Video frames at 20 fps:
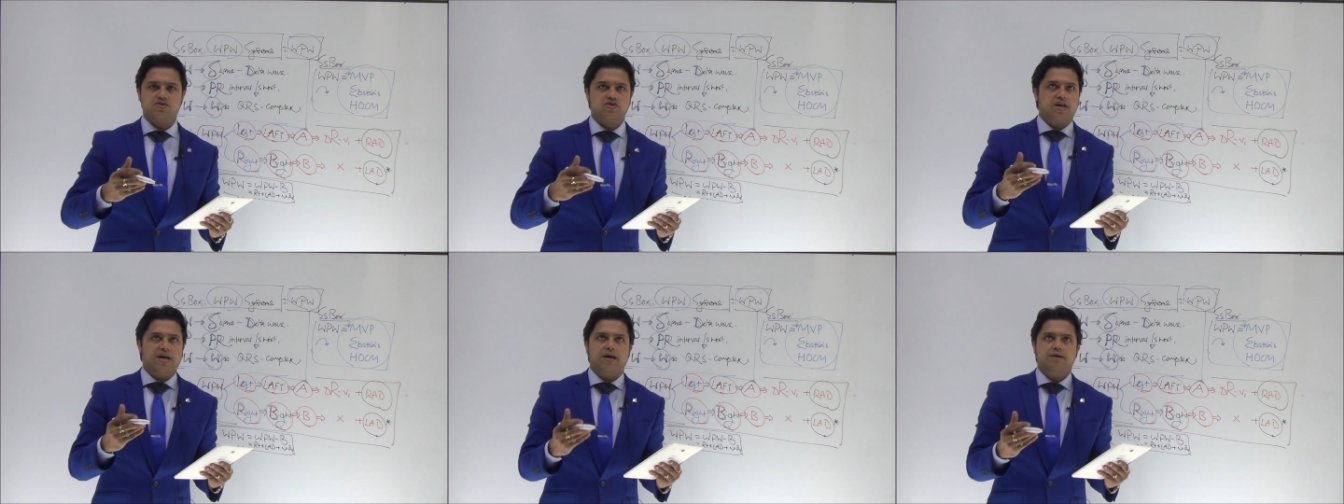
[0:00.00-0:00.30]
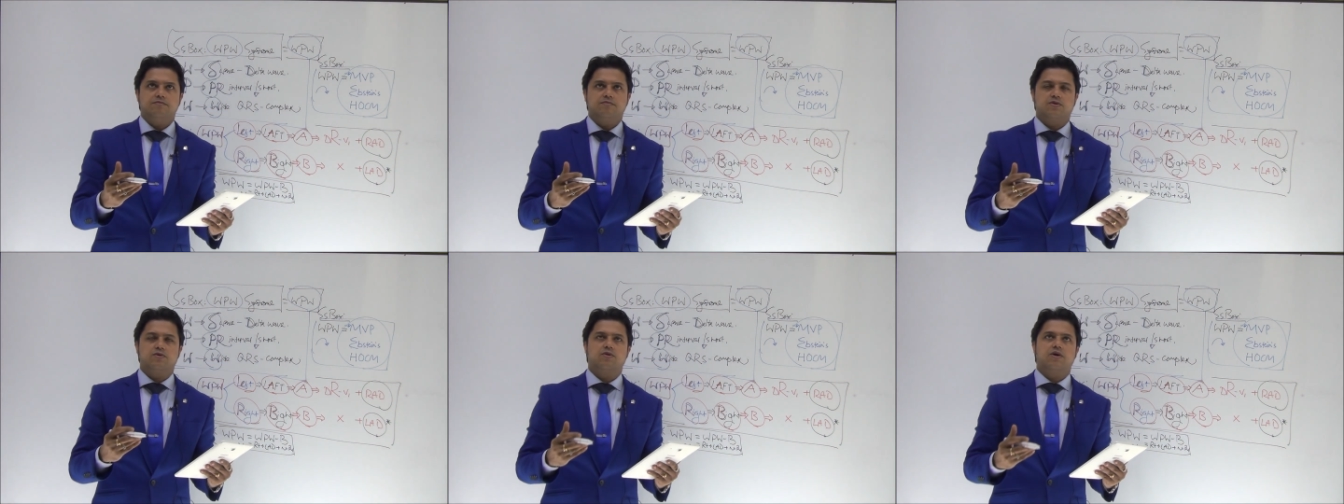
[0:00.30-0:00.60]
So
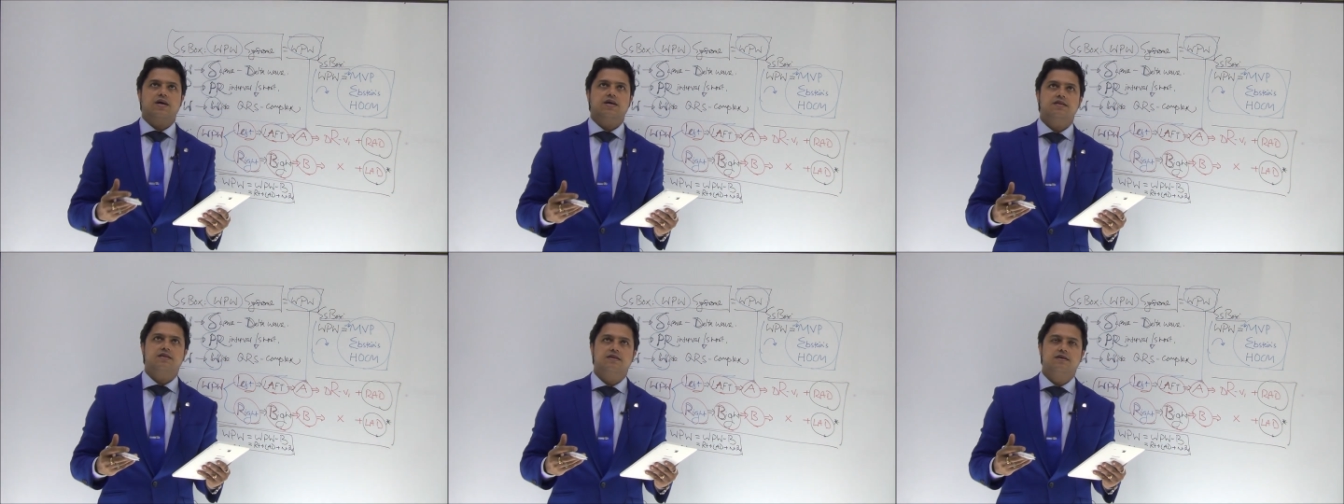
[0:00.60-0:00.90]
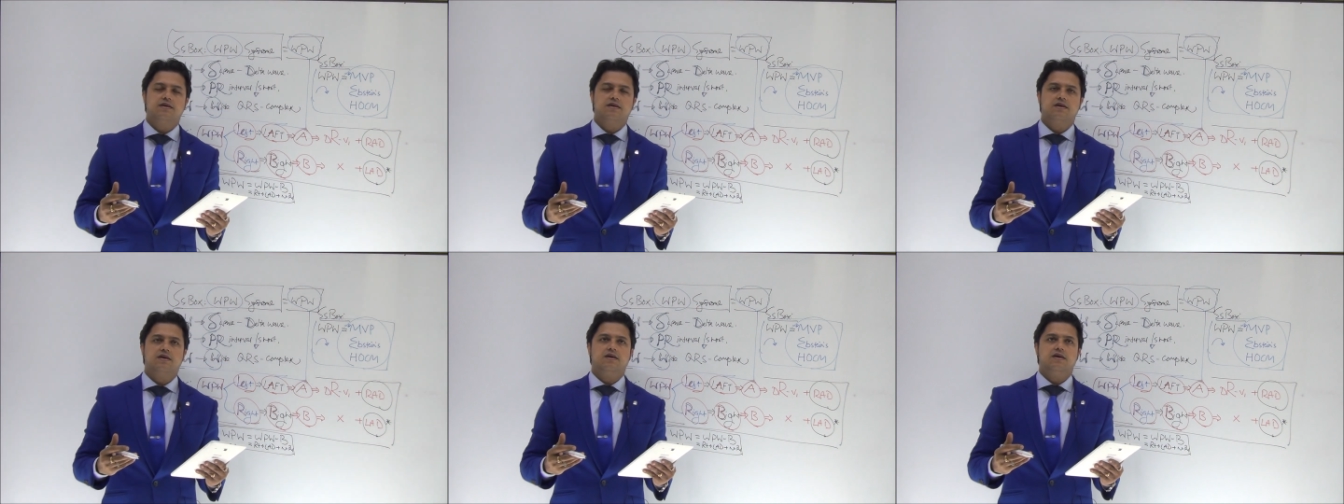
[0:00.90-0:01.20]
M, all right,
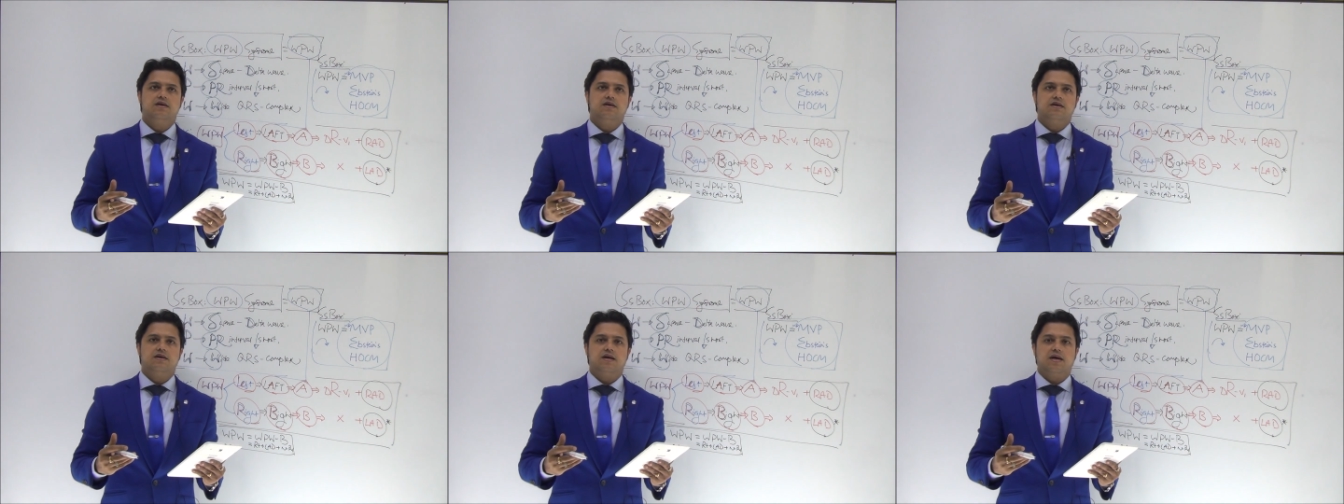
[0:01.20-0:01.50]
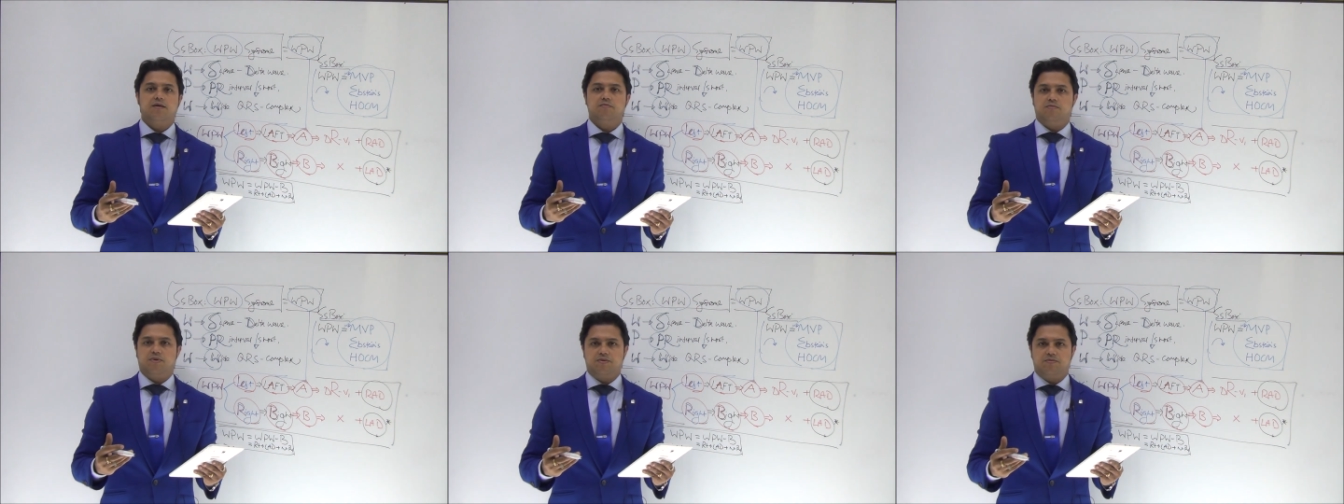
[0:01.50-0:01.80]

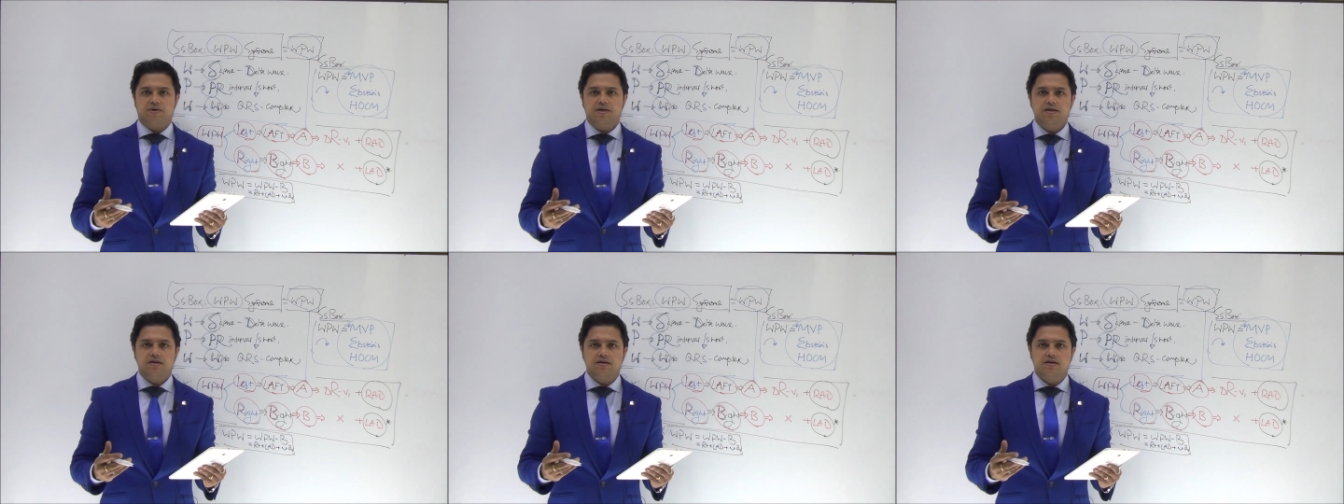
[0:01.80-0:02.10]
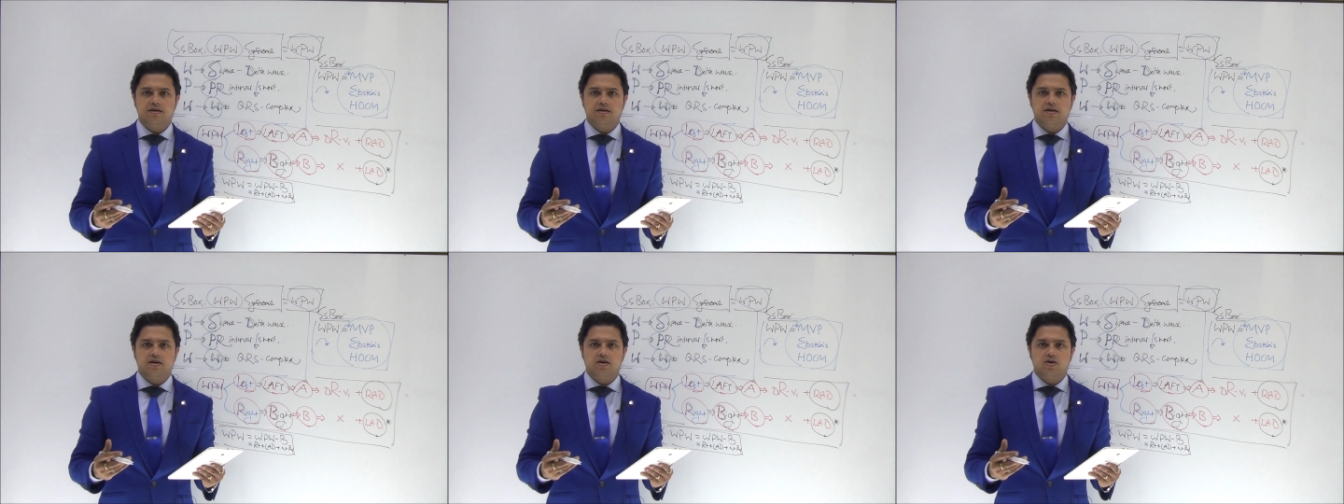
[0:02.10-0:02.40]
MBP.